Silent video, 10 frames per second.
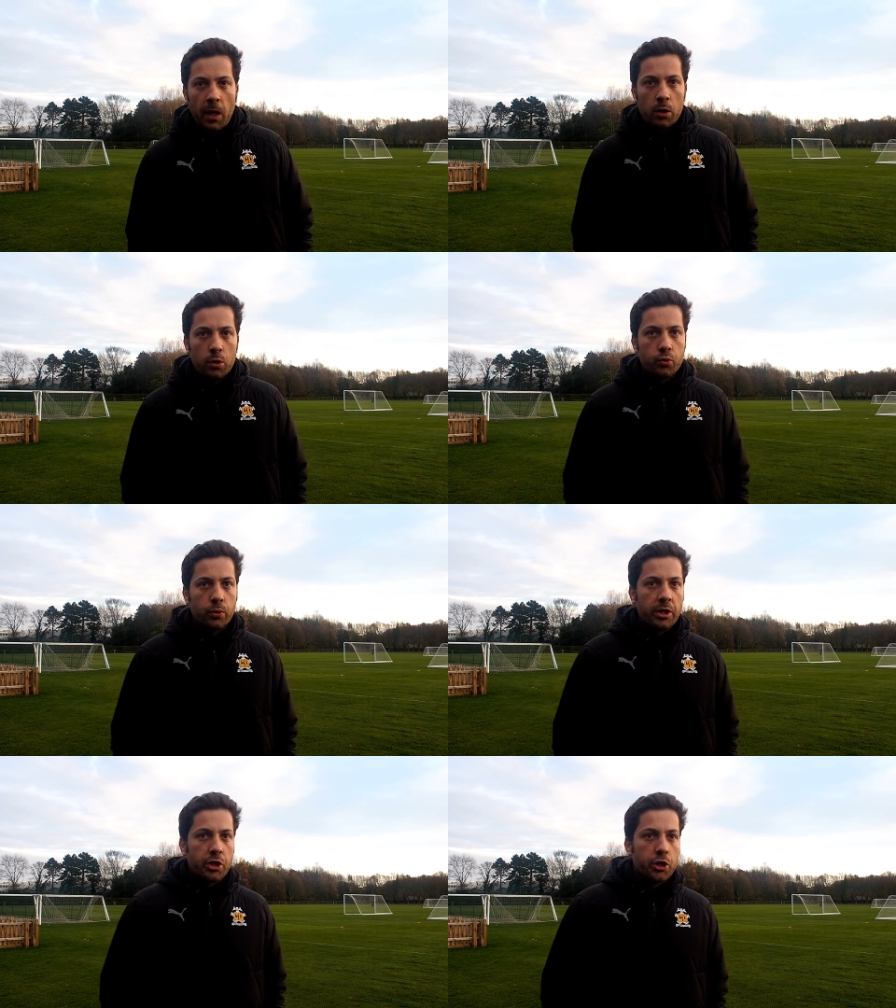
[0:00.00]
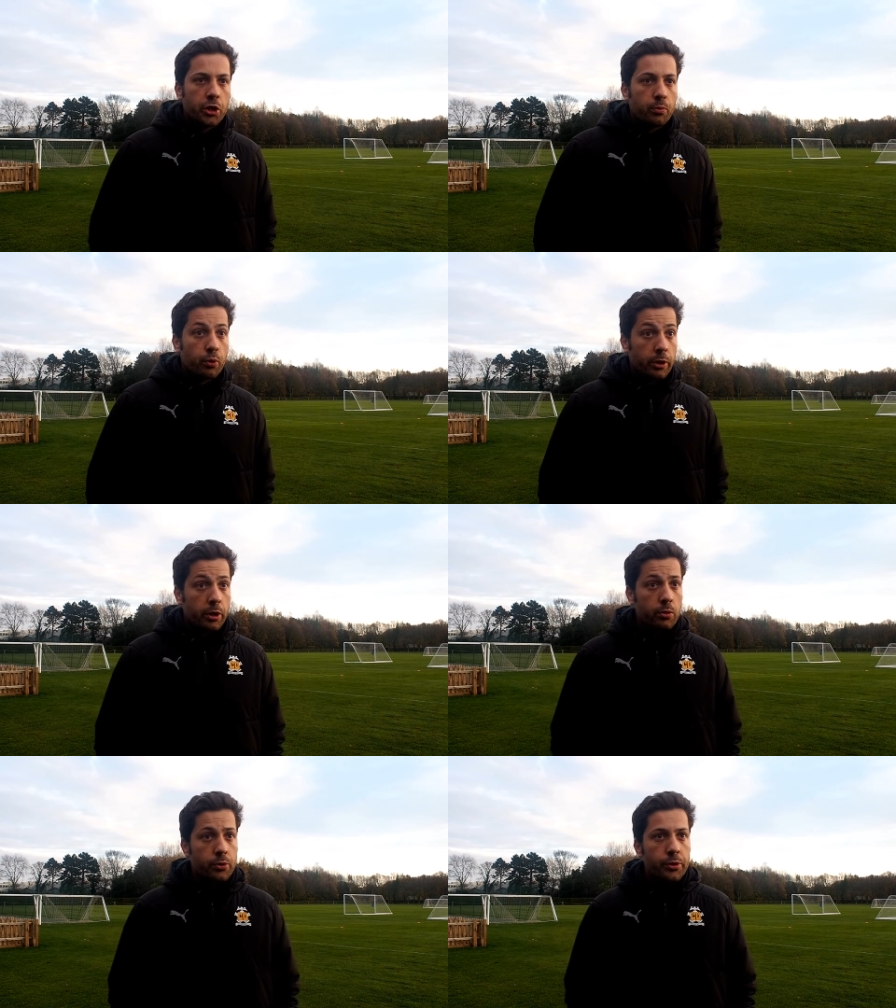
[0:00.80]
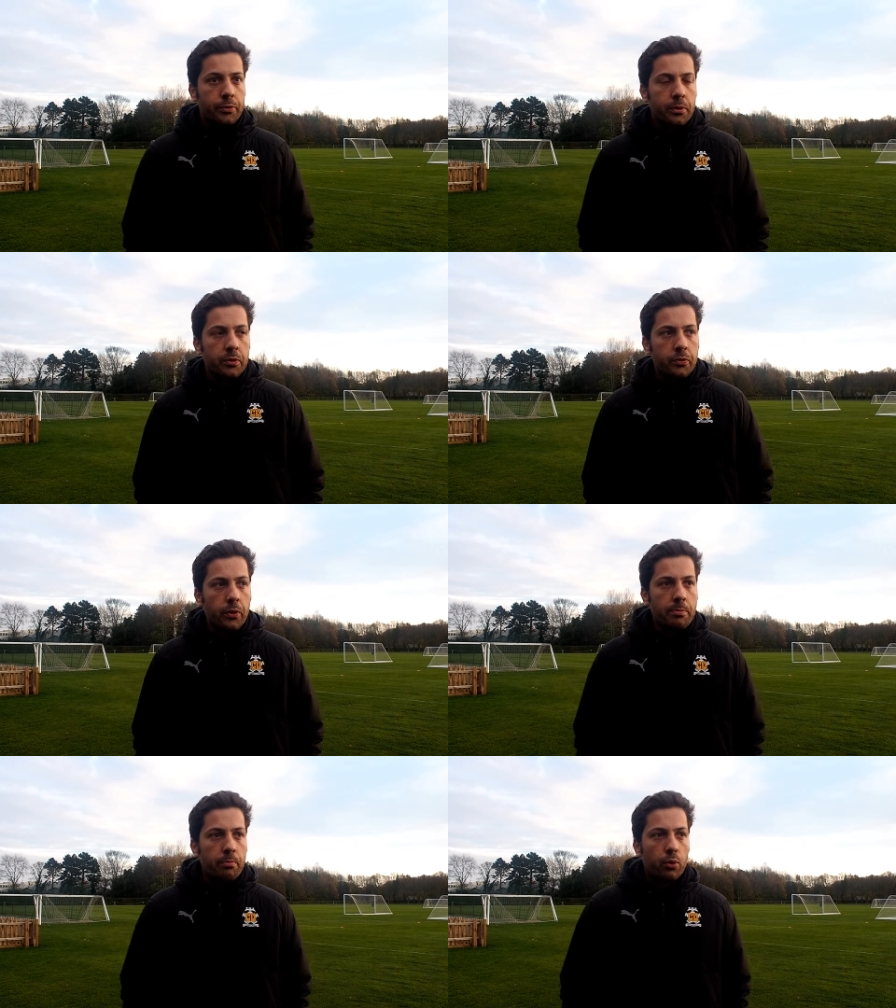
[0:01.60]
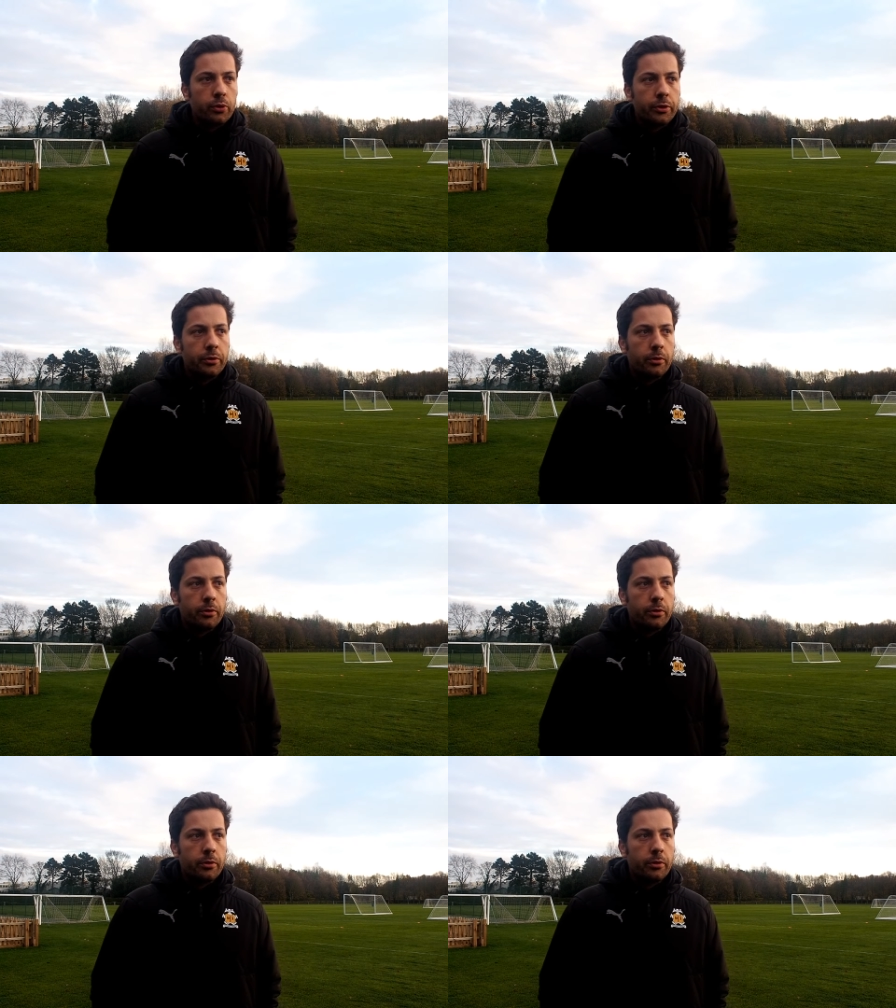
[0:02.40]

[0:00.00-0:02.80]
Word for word: close relationship with the coaches because it's quite important